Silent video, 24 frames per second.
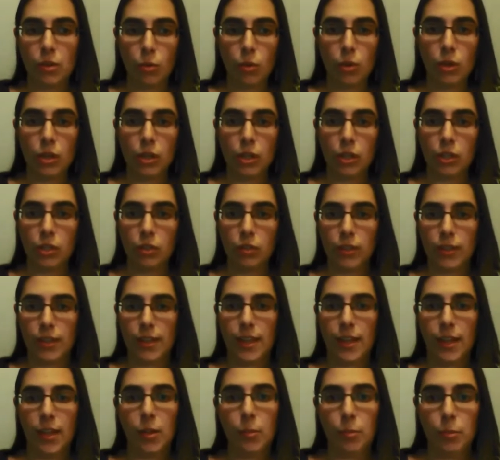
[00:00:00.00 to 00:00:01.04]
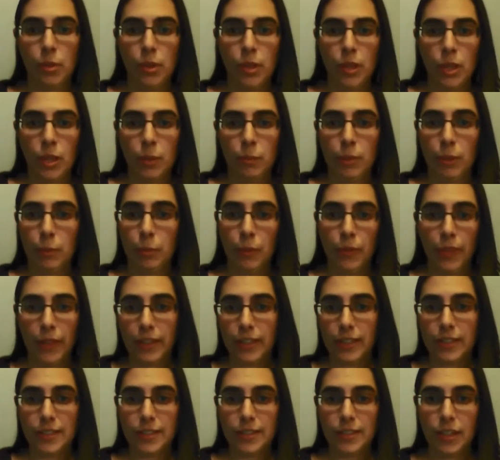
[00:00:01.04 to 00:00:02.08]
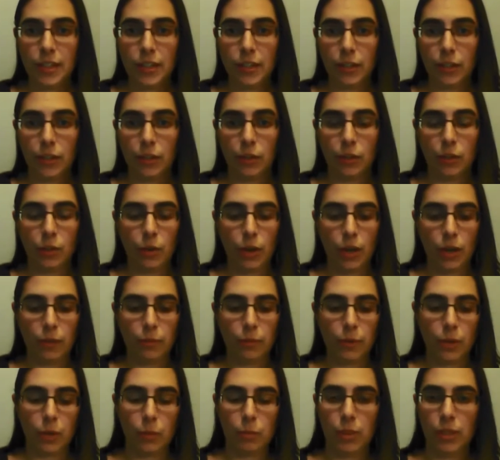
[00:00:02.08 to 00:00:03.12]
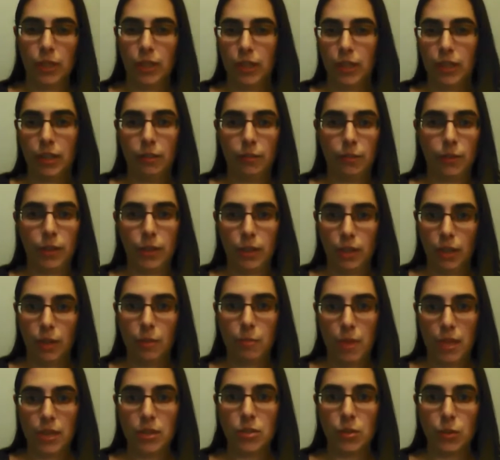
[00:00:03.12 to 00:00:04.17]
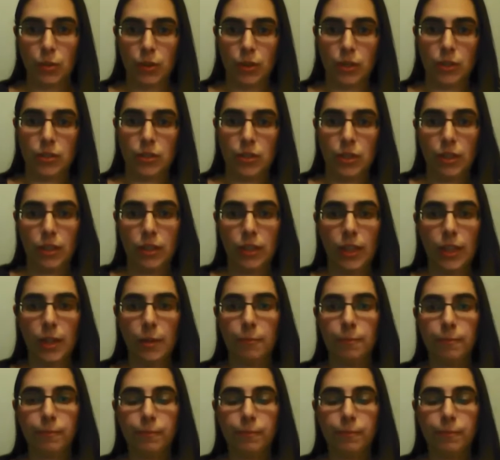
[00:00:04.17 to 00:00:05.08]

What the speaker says: or you can help people that get stuck, offer to be kind of a mentor to the club.